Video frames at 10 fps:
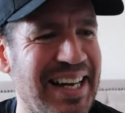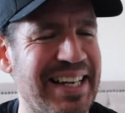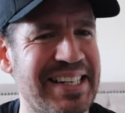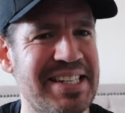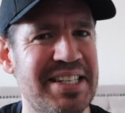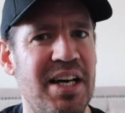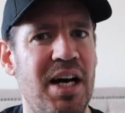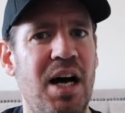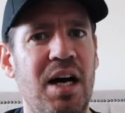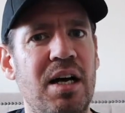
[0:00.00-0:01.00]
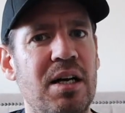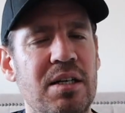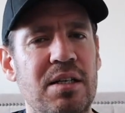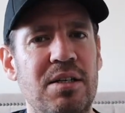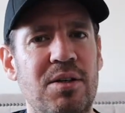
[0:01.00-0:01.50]
And
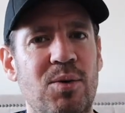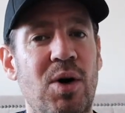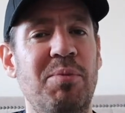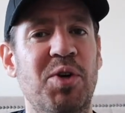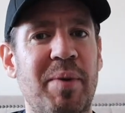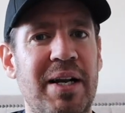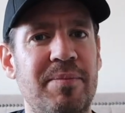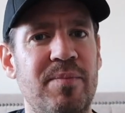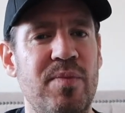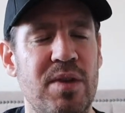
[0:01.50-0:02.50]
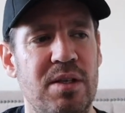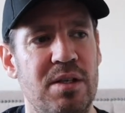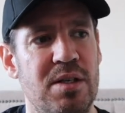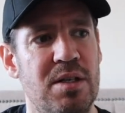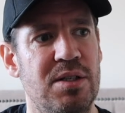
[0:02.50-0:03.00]
what I'm doing about it.
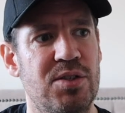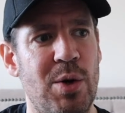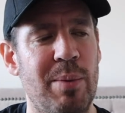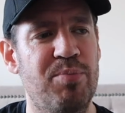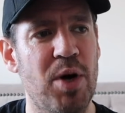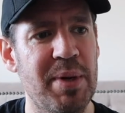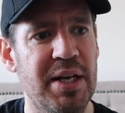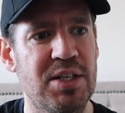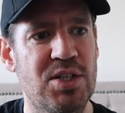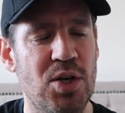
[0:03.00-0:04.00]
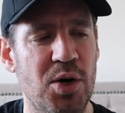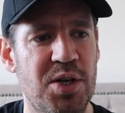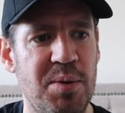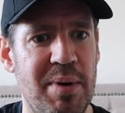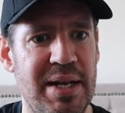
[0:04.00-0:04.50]
So I'm probably going to
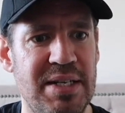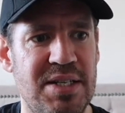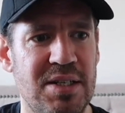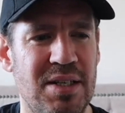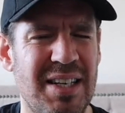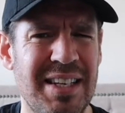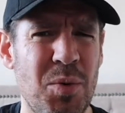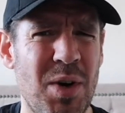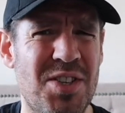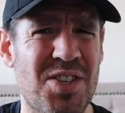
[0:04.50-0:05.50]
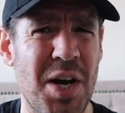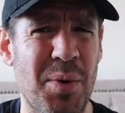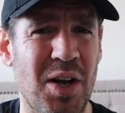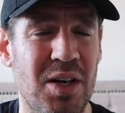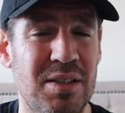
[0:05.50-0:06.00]
document, I say the word
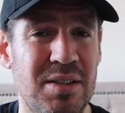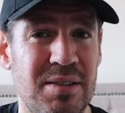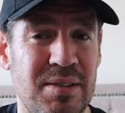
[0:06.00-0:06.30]
so a lot.